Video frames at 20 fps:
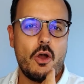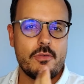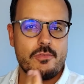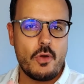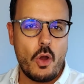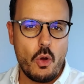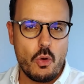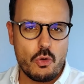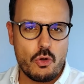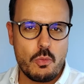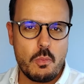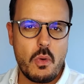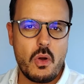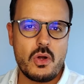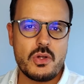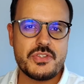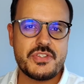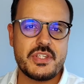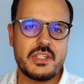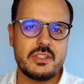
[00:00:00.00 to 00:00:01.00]
of oak
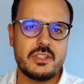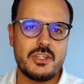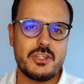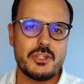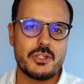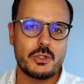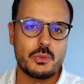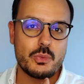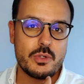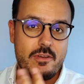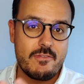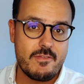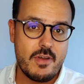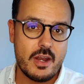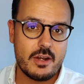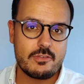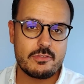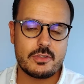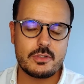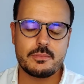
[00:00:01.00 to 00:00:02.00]
moss in here with
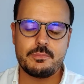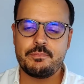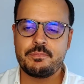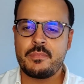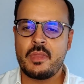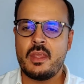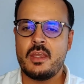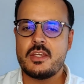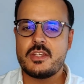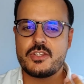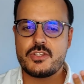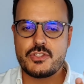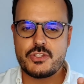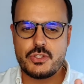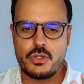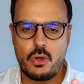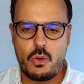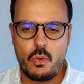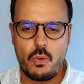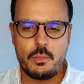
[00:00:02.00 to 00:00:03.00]
vetiver.
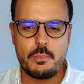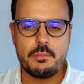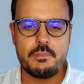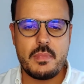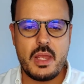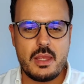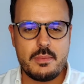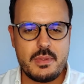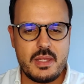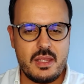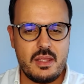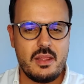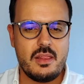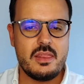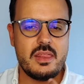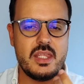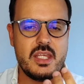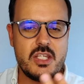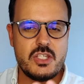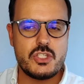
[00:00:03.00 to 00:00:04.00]
So maybe
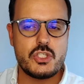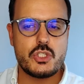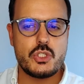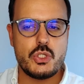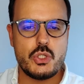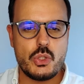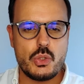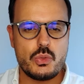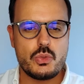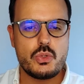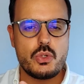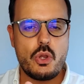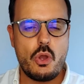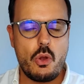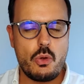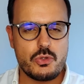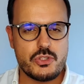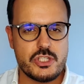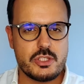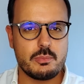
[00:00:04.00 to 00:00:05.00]
these two
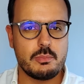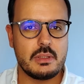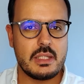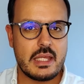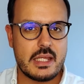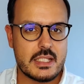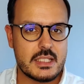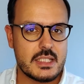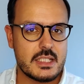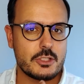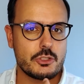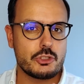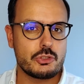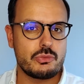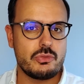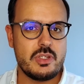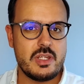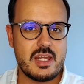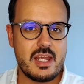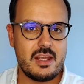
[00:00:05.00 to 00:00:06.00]
notes blended
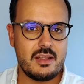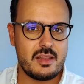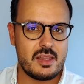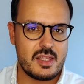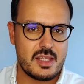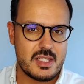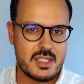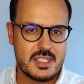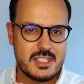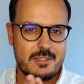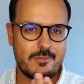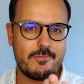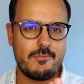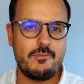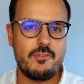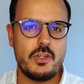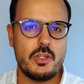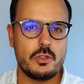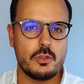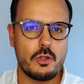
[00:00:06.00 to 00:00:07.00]
create this
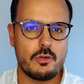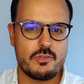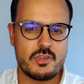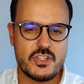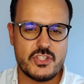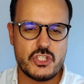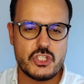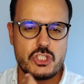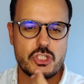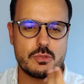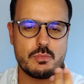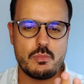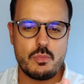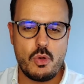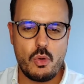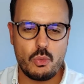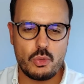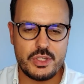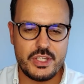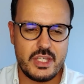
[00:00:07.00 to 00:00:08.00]
feel of a
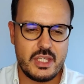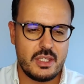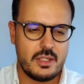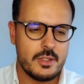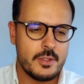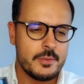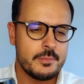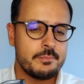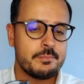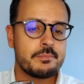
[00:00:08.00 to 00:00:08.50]
smoky,